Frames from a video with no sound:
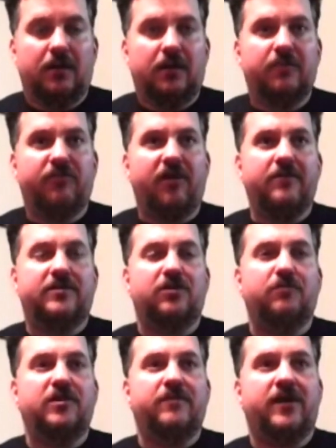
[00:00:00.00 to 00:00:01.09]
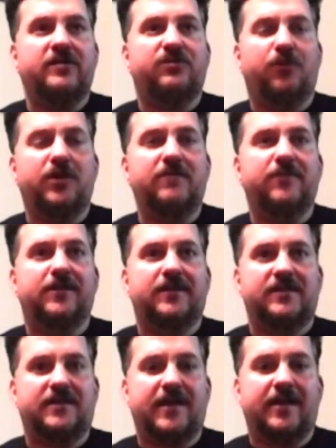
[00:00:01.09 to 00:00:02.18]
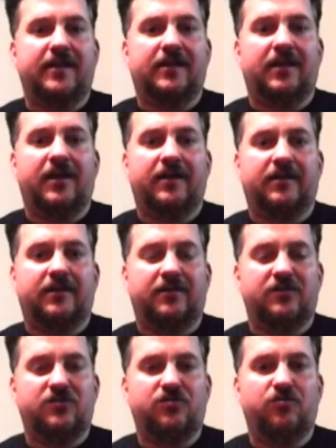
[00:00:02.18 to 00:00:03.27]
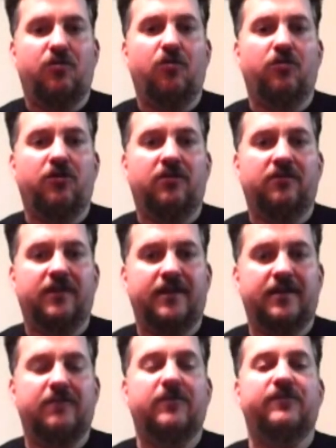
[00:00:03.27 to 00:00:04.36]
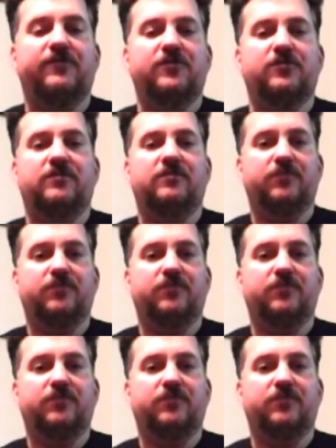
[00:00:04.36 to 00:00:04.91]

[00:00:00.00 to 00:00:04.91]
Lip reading: It probably took me about 20 minutes standing in line to order and get my food.